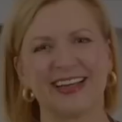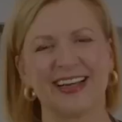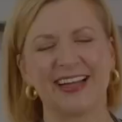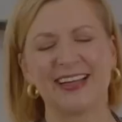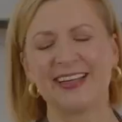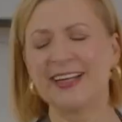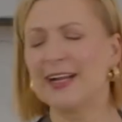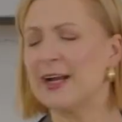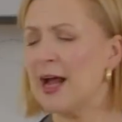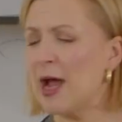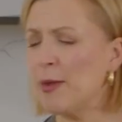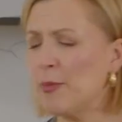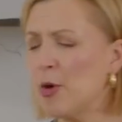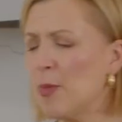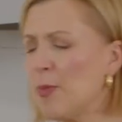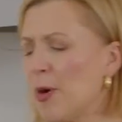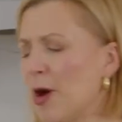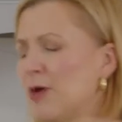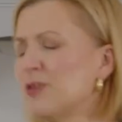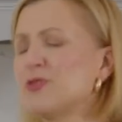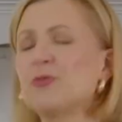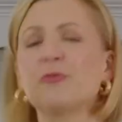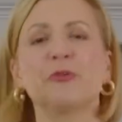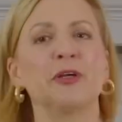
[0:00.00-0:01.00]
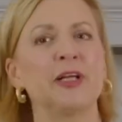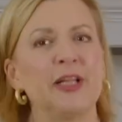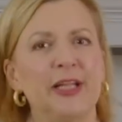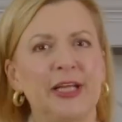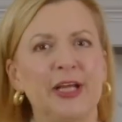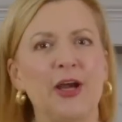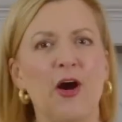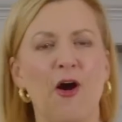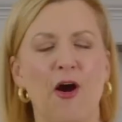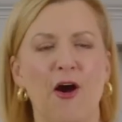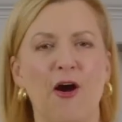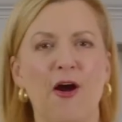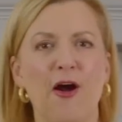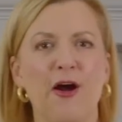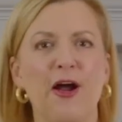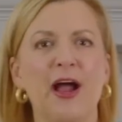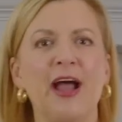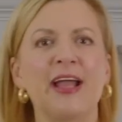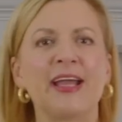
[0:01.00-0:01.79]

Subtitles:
Nanaimo bars really are